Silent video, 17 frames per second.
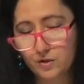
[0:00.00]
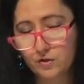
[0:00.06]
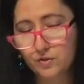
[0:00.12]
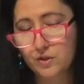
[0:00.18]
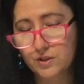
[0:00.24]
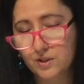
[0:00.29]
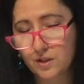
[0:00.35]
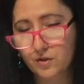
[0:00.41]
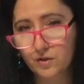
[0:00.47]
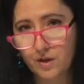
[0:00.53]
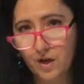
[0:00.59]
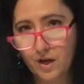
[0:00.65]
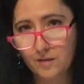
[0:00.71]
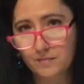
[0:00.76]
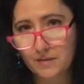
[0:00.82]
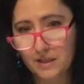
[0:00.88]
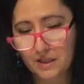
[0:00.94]
just under
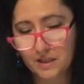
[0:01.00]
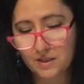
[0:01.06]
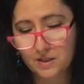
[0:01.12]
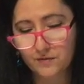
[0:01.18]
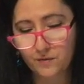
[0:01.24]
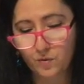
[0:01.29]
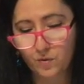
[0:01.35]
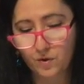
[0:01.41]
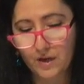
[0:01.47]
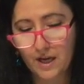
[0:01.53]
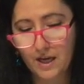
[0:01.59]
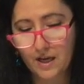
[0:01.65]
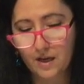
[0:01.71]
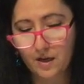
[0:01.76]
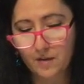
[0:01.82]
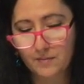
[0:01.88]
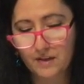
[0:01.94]
9 minutes for
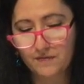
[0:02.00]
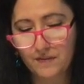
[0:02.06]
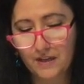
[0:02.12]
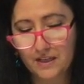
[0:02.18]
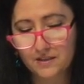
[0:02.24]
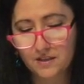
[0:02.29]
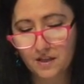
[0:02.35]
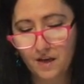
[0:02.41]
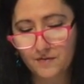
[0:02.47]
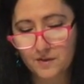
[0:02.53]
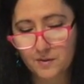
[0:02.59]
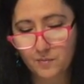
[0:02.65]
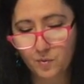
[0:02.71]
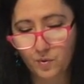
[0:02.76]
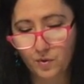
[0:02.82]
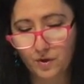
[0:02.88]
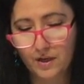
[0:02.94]
advanced life
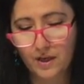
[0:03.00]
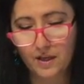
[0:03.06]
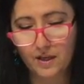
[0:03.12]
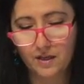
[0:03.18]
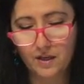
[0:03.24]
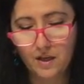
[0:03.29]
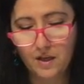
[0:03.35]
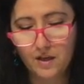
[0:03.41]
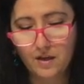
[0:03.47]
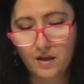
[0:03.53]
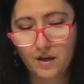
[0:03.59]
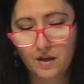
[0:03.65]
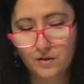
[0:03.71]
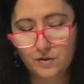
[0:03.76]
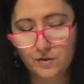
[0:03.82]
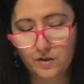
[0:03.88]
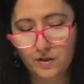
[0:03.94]
support and
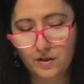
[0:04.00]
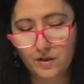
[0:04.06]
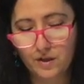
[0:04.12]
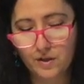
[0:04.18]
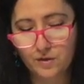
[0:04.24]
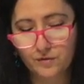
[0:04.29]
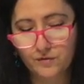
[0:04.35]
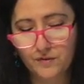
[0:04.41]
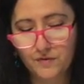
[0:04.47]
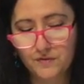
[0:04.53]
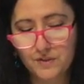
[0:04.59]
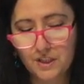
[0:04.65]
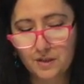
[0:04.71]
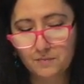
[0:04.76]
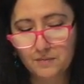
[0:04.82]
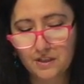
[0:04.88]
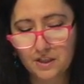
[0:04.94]
under
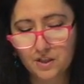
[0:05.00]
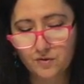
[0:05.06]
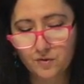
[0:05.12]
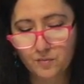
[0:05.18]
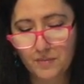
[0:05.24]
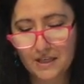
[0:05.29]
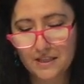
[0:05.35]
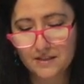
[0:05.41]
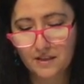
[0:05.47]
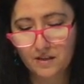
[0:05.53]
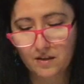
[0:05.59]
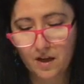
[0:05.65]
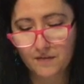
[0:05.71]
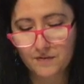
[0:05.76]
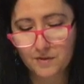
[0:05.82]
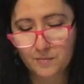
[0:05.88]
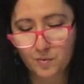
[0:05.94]
15 minutes for basic
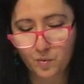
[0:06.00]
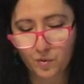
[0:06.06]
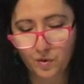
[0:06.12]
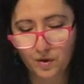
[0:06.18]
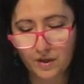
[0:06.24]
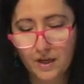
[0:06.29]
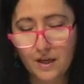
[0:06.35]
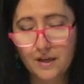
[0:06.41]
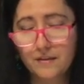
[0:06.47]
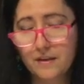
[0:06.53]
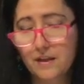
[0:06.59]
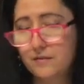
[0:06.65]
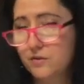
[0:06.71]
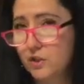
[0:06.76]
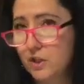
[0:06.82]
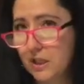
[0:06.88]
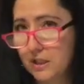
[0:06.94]
life support.
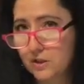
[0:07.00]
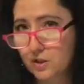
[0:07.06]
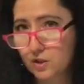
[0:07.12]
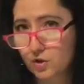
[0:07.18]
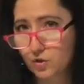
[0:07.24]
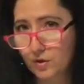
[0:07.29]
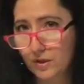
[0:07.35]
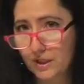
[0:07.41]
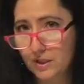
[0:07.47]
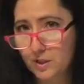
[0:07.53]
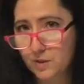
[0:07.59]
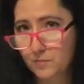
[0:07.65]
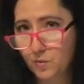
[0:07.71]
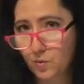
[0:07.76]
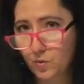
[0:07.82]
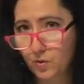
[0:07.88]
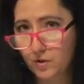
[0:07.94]
They've changed the
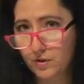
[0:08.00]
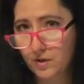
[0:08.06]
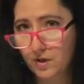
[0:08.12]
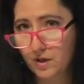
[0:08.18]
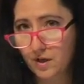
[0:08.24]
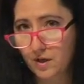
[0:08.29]
transport